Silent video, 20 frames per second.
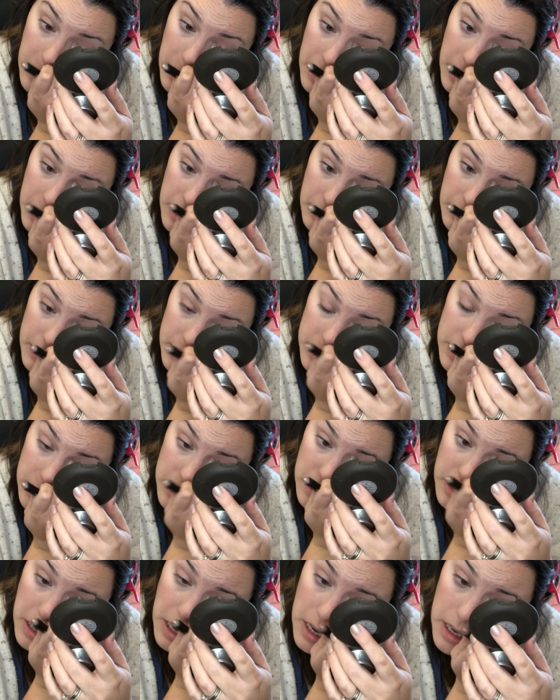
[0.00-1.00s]
Anyways,
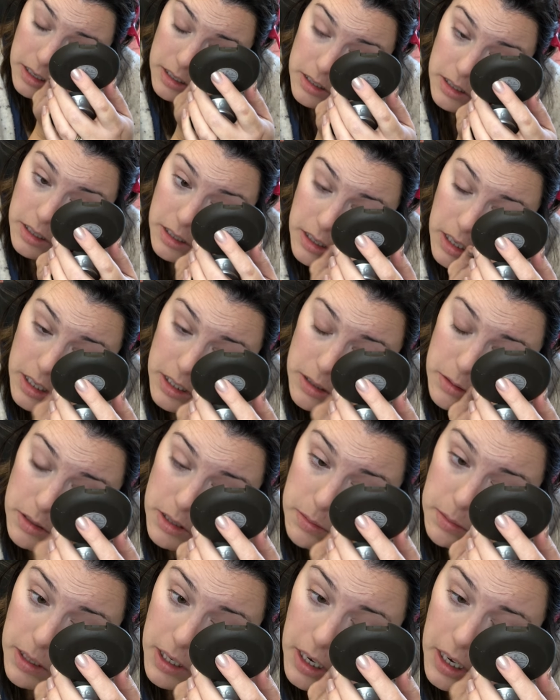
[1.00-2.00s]
so yeah, so that's what's
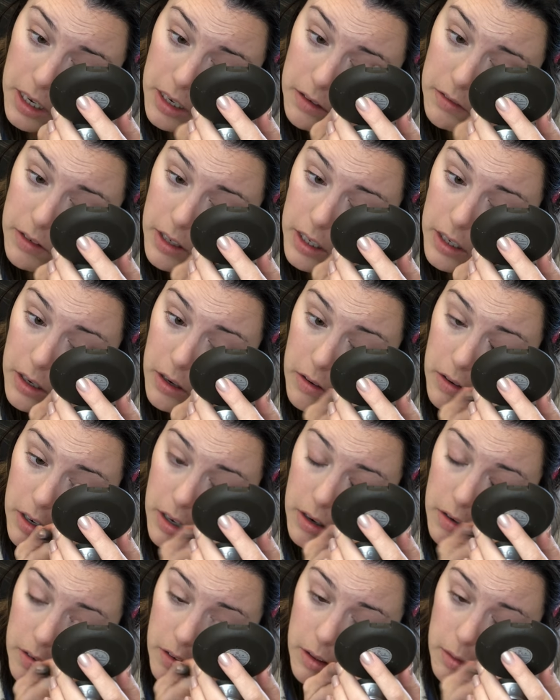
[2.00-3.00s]
been kind of like going
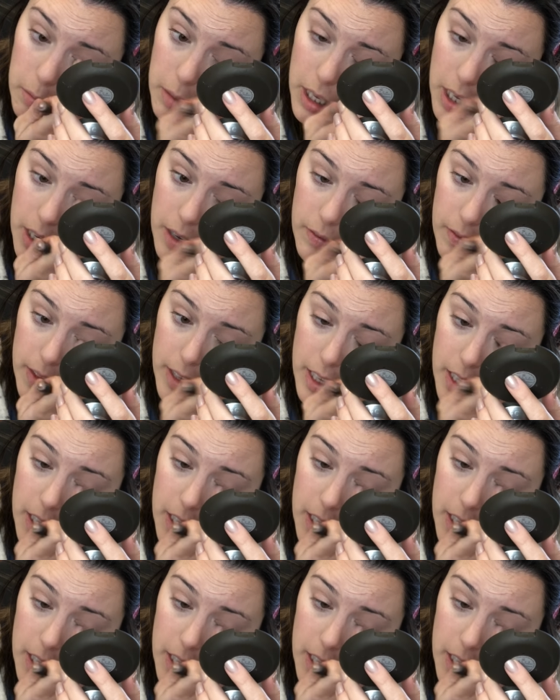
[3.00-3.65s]
on with me.